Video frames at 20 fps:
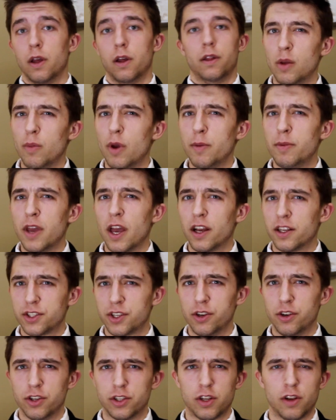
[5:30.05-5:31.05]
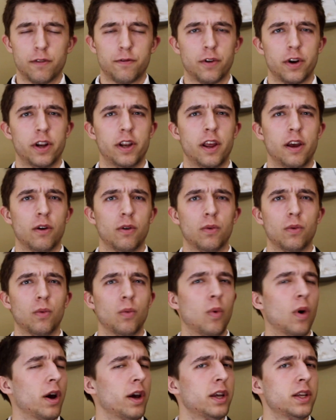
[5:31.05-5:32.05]
You may be asking yourself right now,
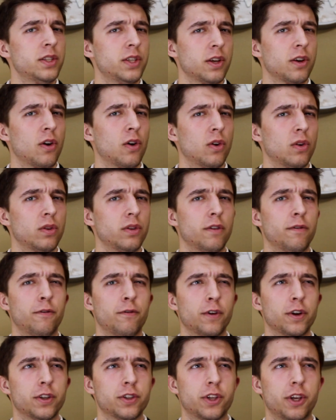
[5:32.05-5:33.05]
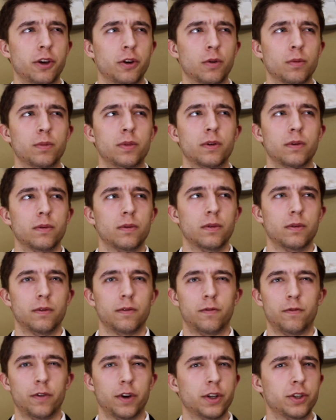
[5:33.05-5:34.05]
why is it called the Fridge
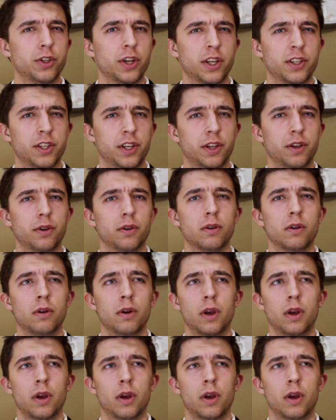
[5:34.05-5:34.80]
Cube? Fridge as in